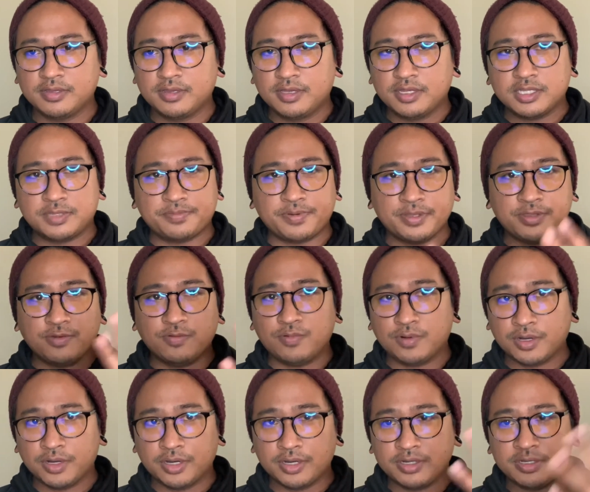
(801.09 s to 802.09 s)
Spread the
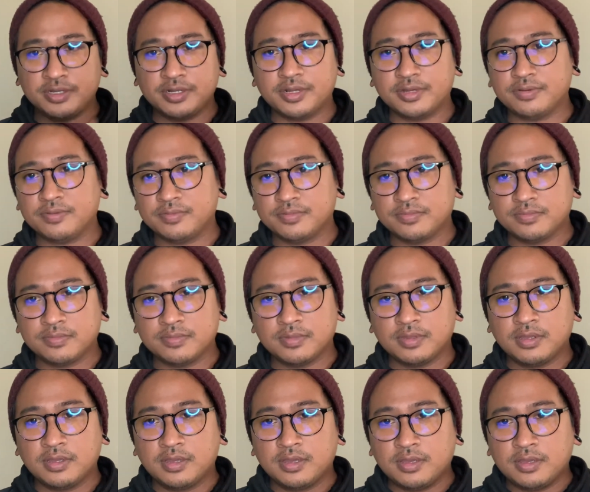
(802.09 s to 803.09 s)
word,
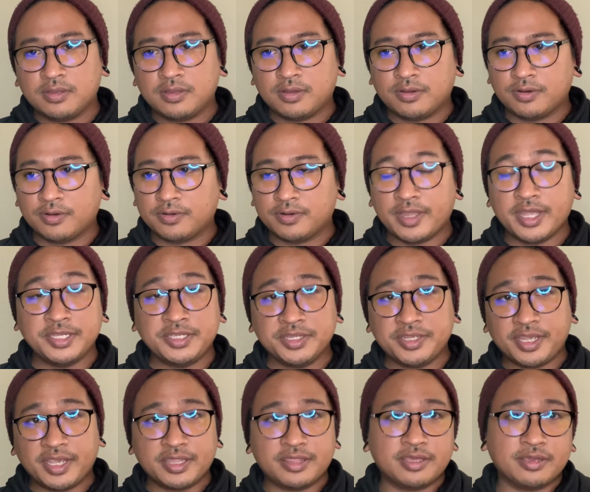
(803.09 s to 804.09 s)
or
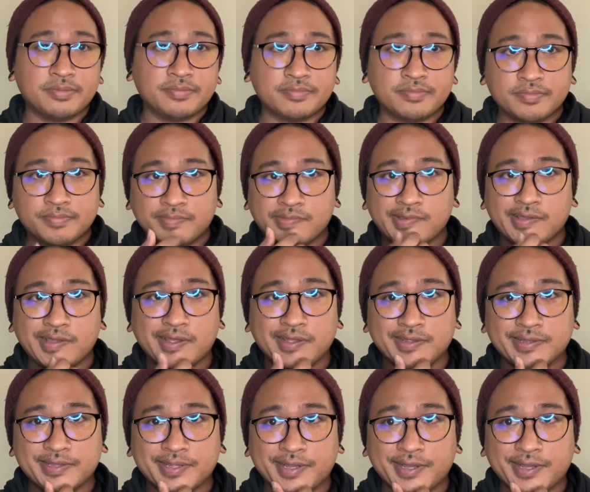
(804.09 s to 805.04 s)
educate them as